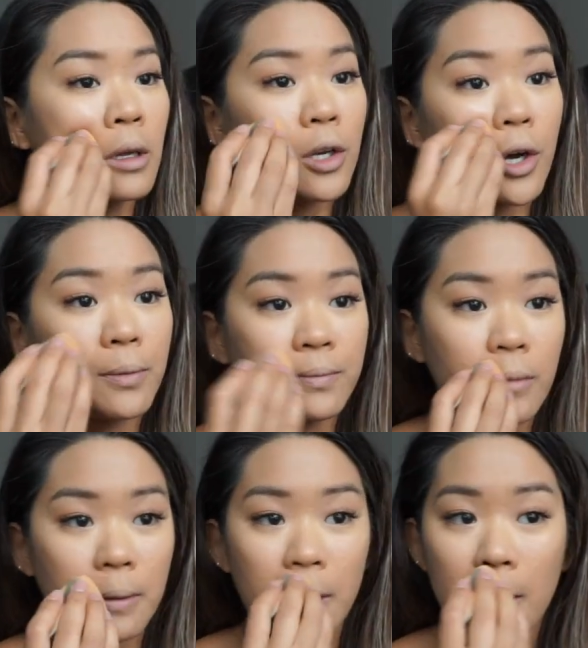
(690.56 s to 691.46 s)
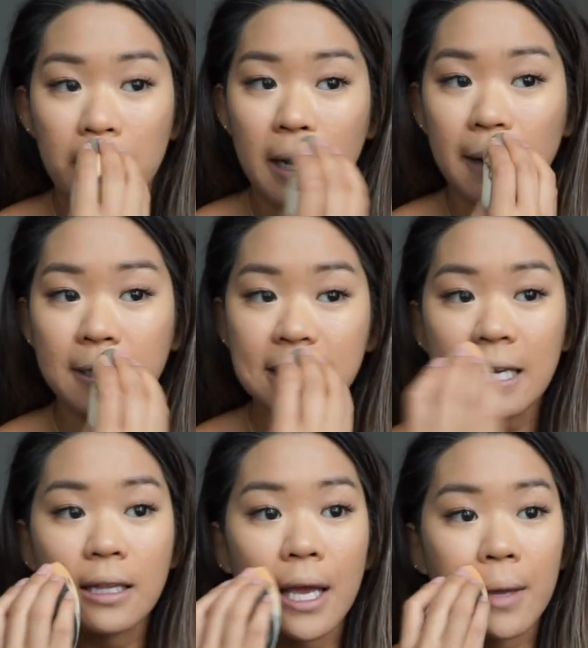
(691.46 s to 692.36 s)
No? But I would
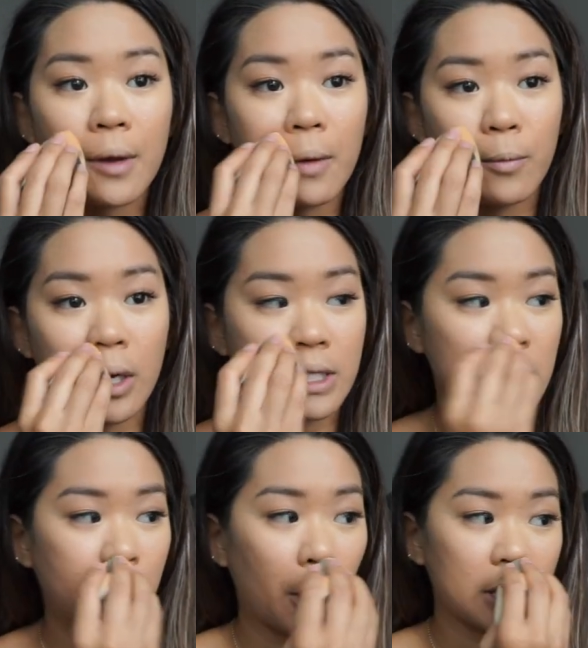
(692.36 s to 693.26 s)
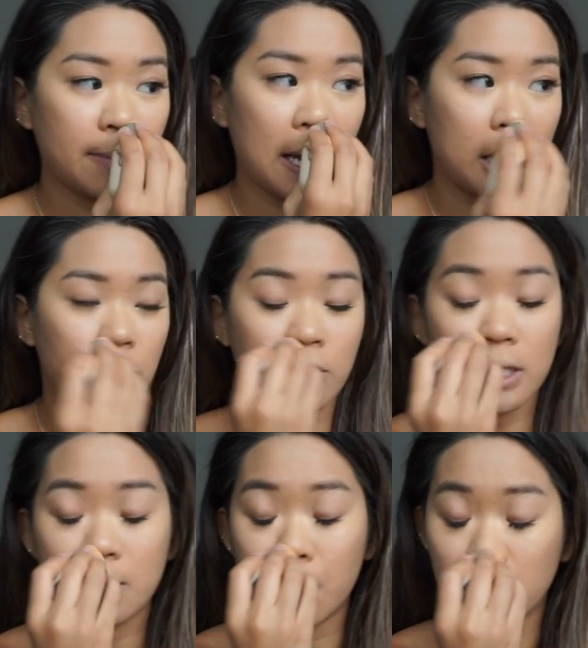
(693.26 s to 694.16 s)
say like what sparked my
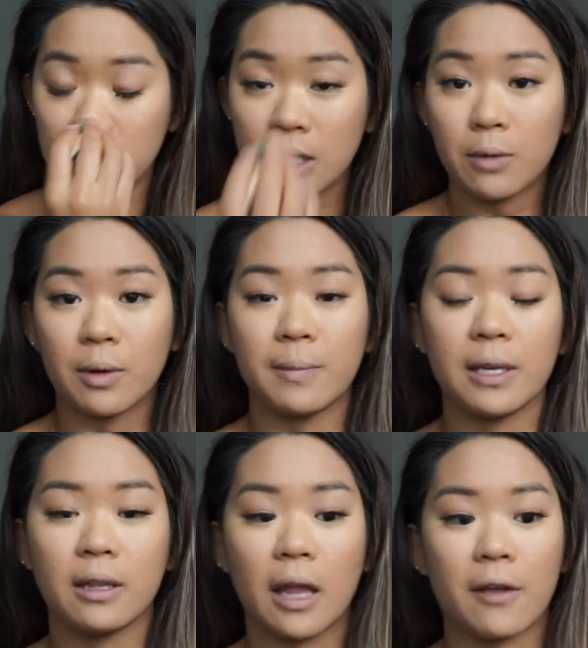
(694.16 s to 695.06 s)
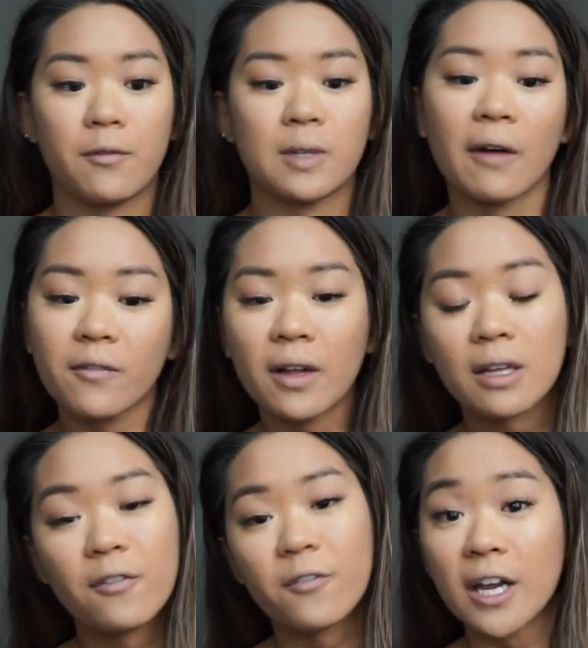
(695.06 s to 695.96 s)
interest mostly would be like
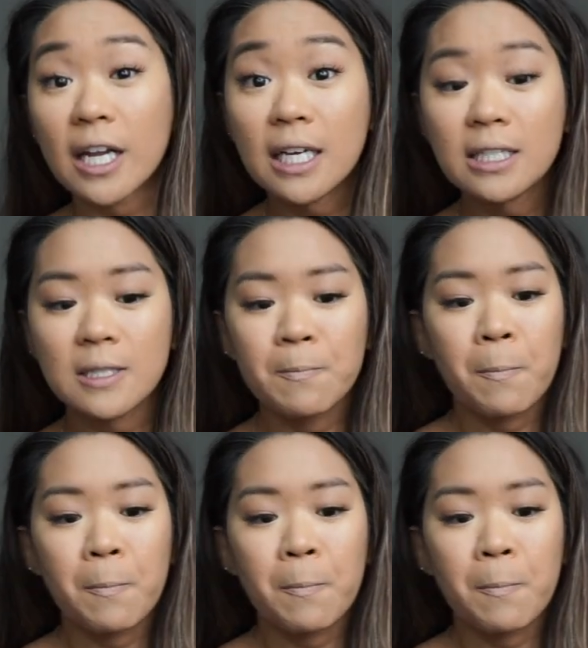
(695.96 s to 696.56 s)
definitely fitness.